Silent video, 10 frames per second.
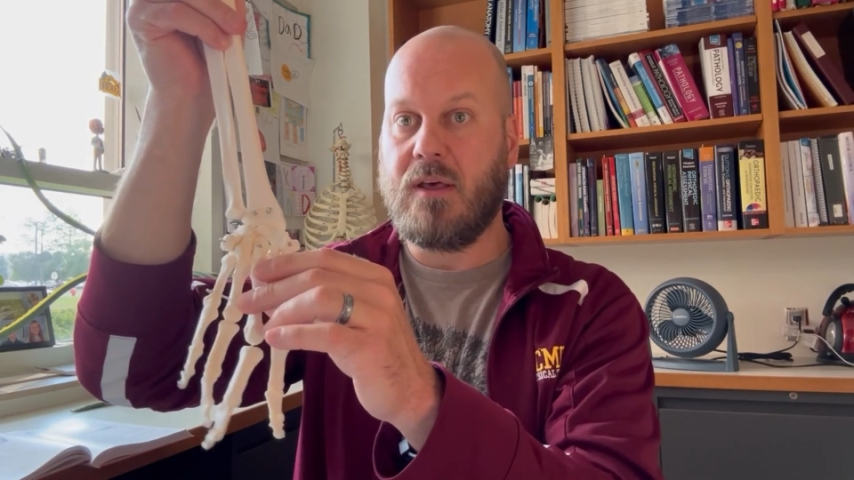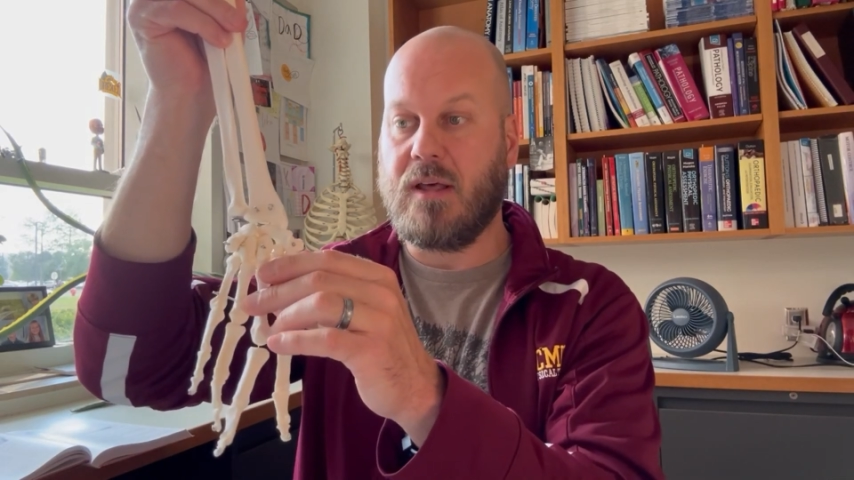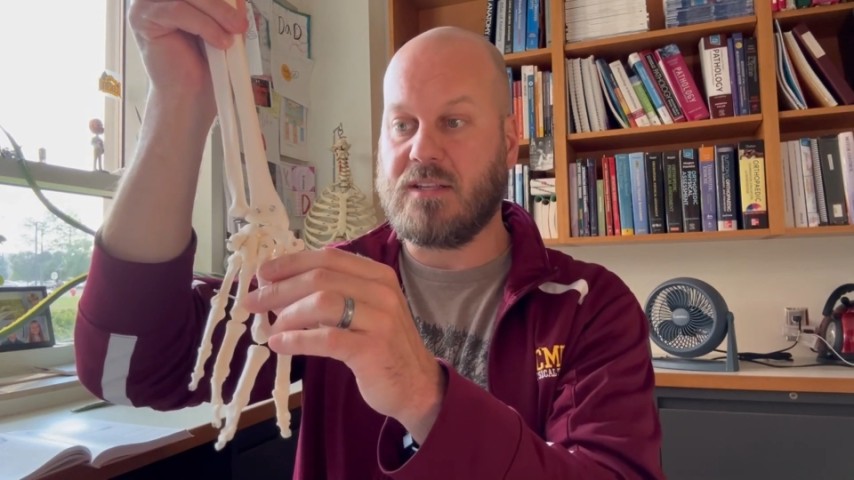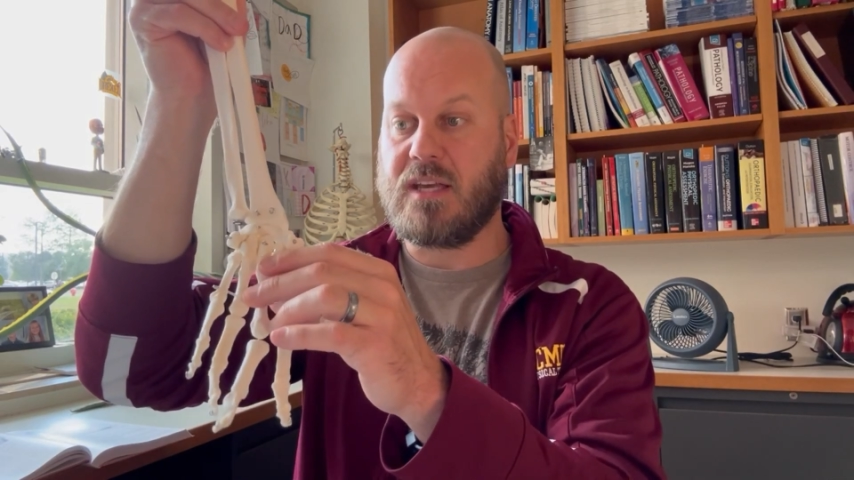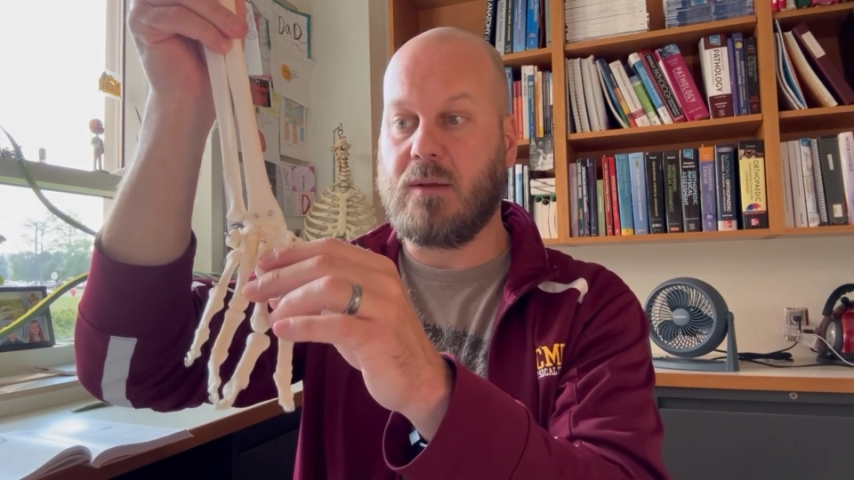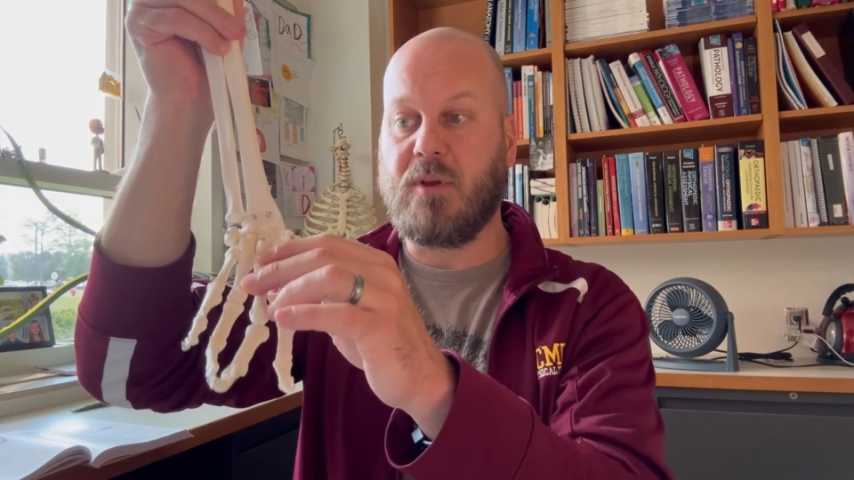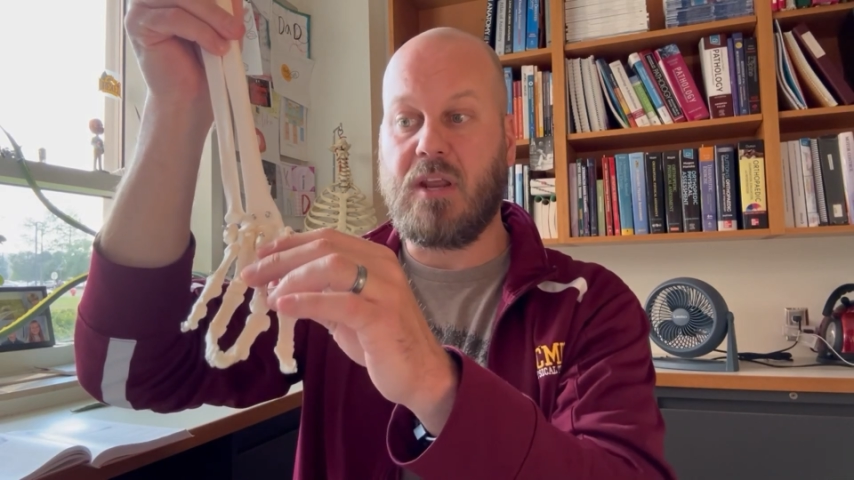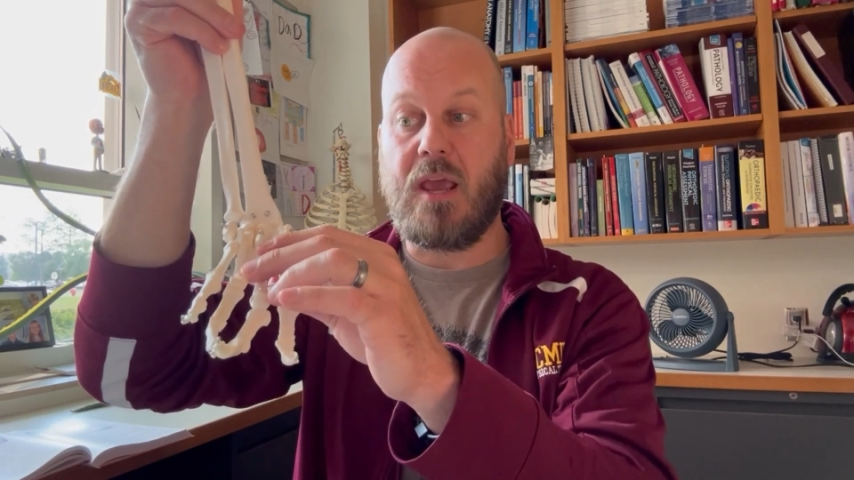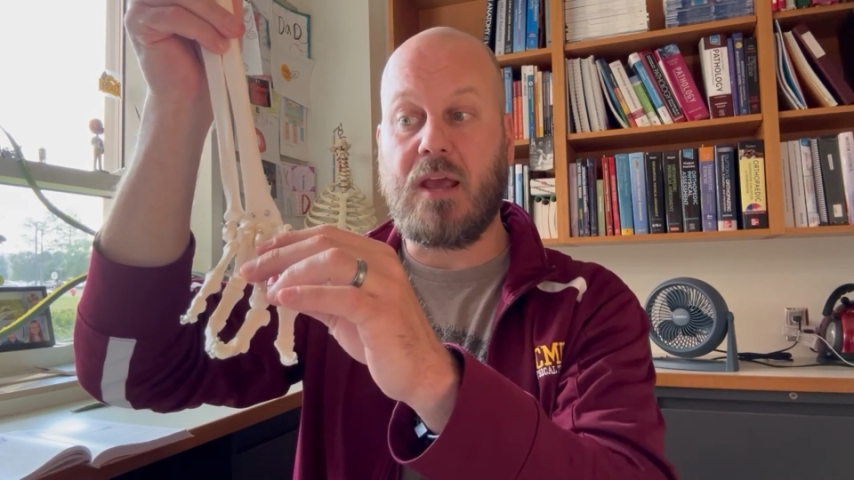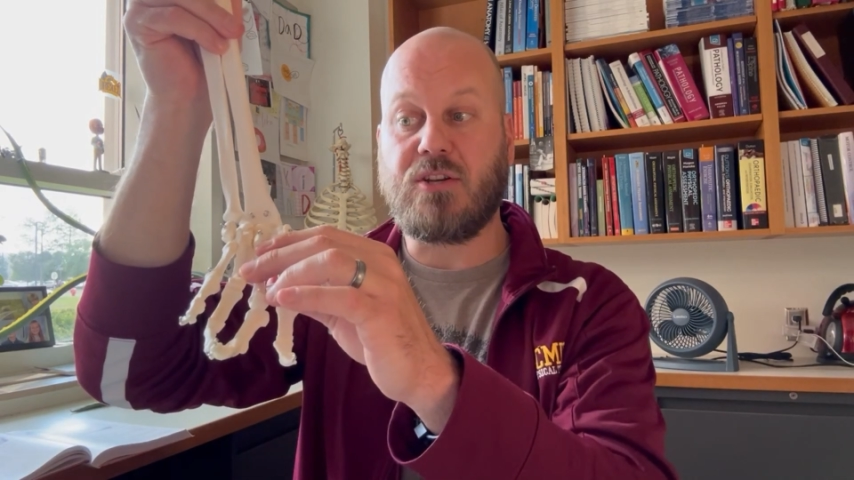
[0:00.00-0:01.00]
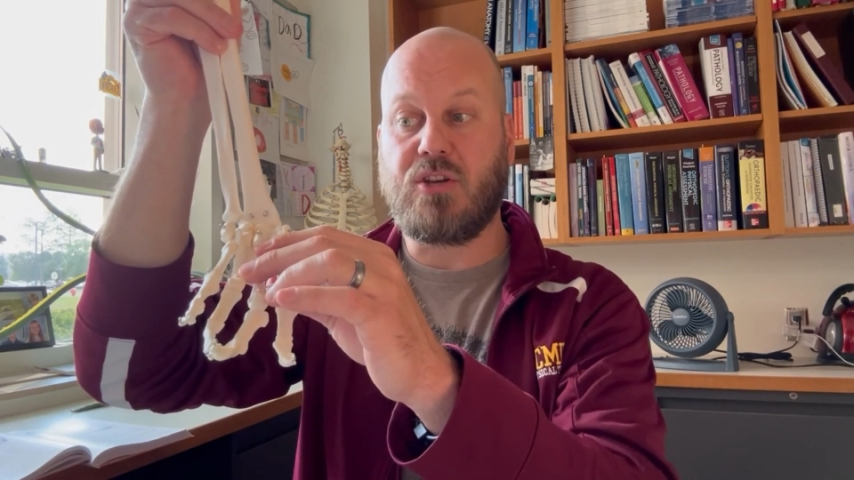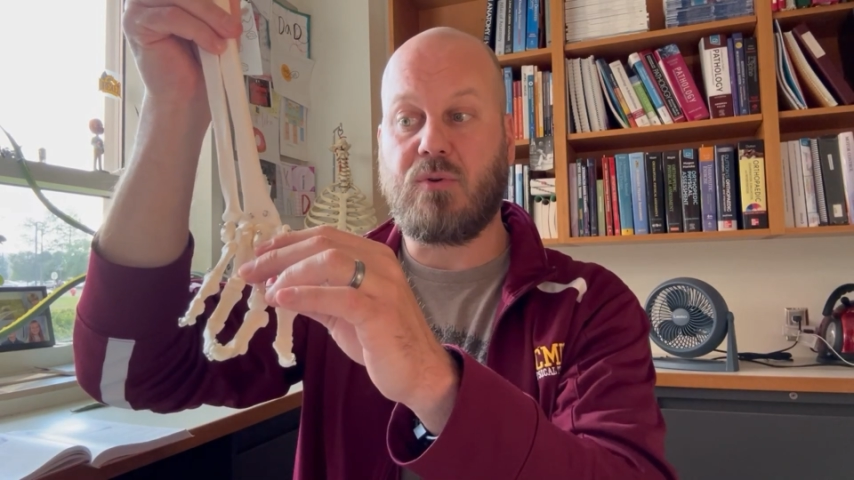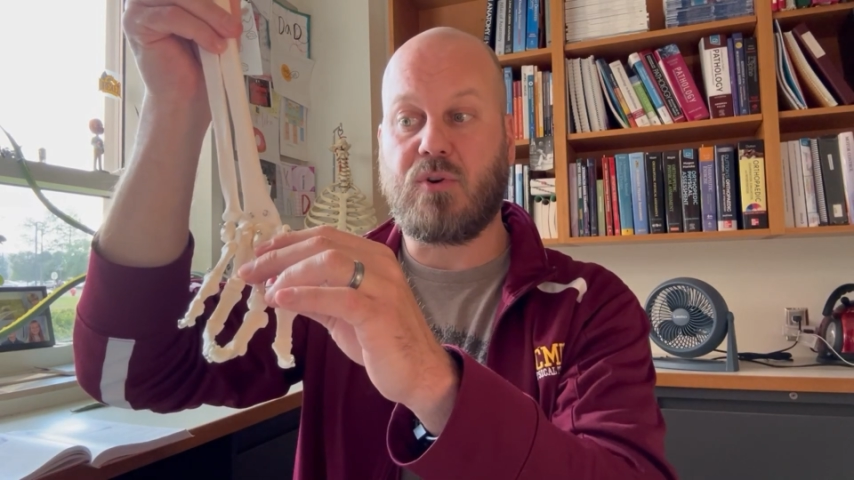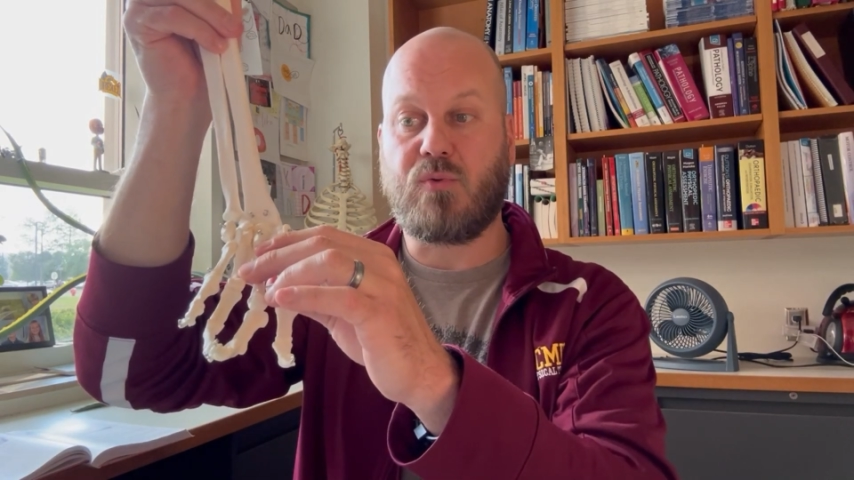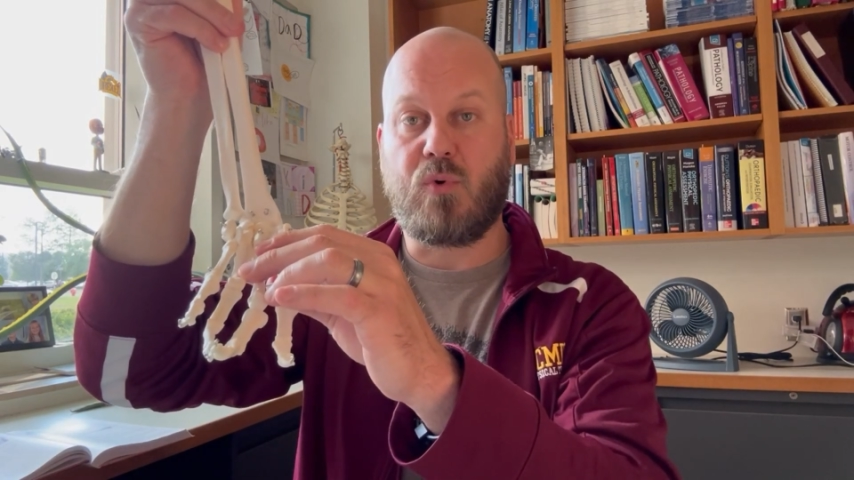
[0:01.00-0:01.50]
that's gonna be an
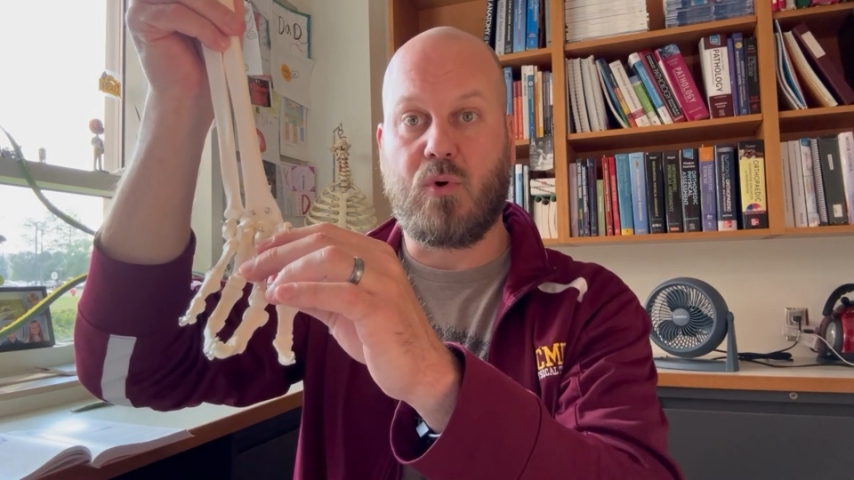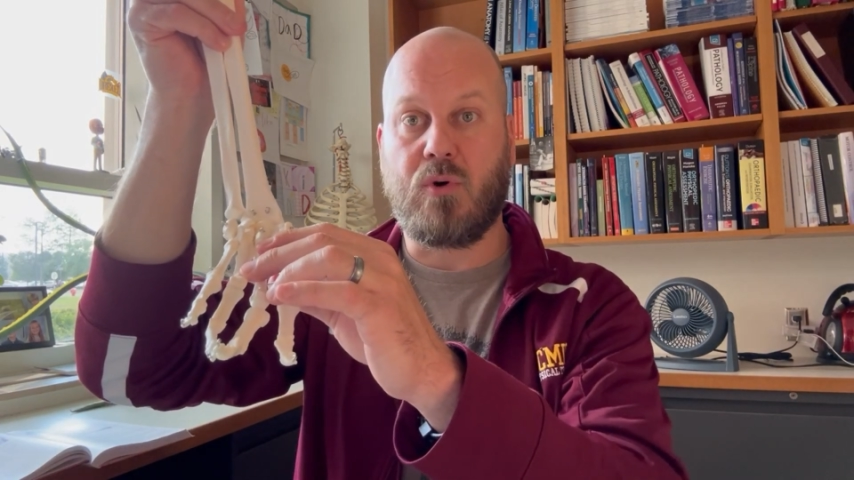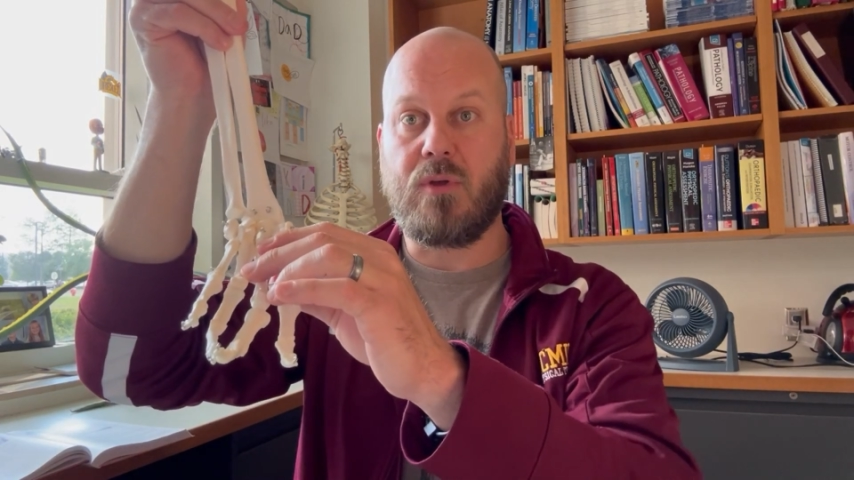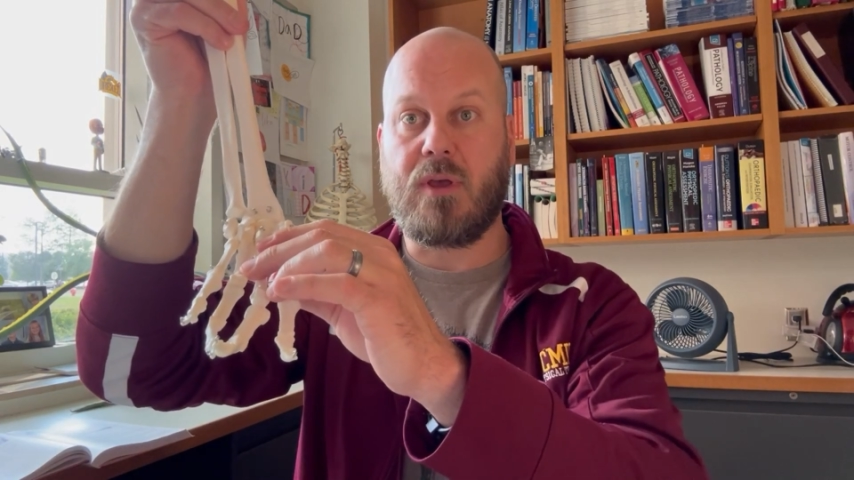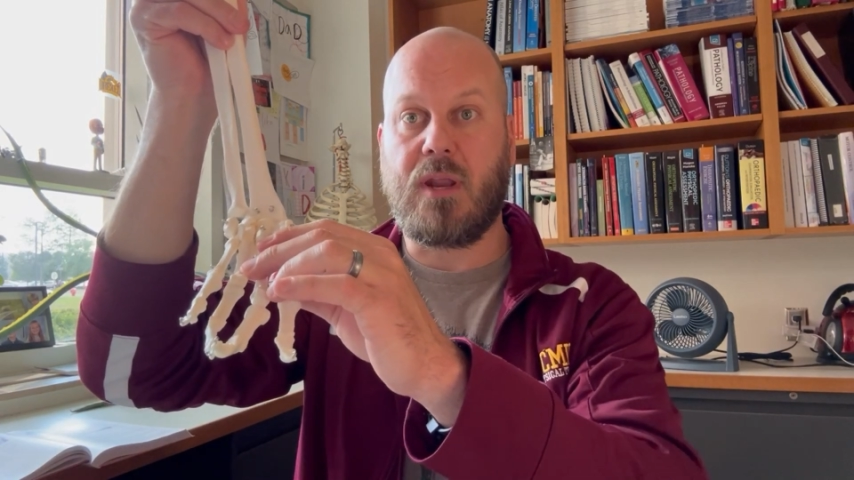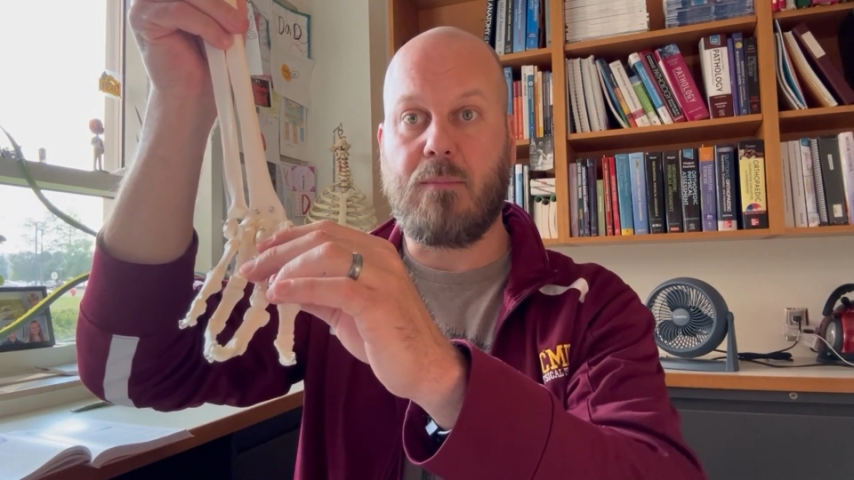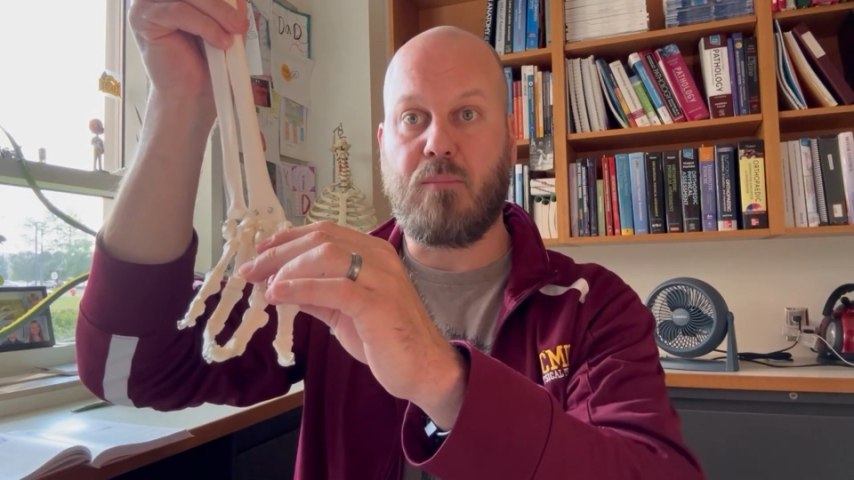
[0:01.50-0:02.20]
anterior roll and a